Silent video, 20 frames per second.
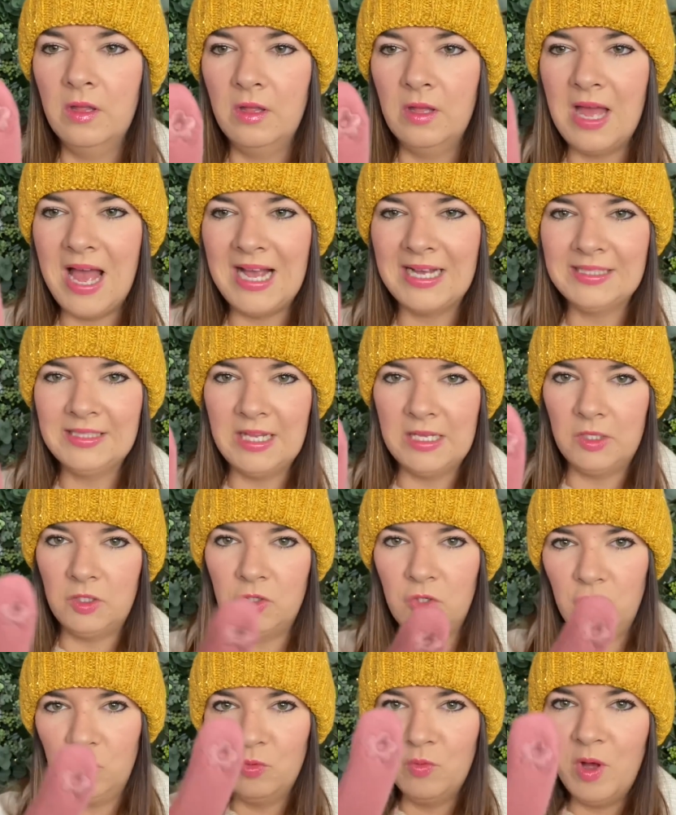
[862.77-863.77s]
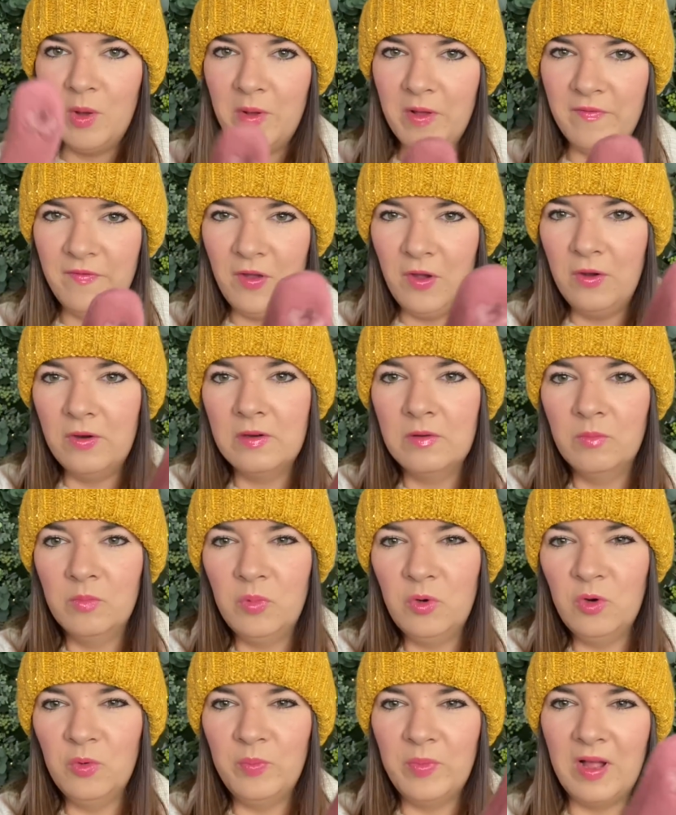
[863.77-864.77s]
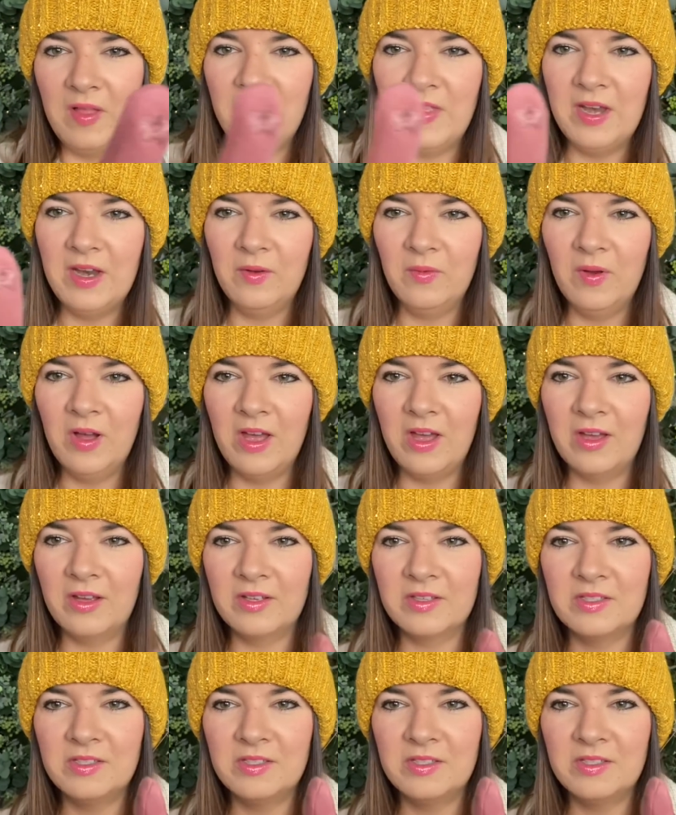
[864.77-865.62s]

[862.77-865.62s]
access to your mobile phone, boop, and then it works.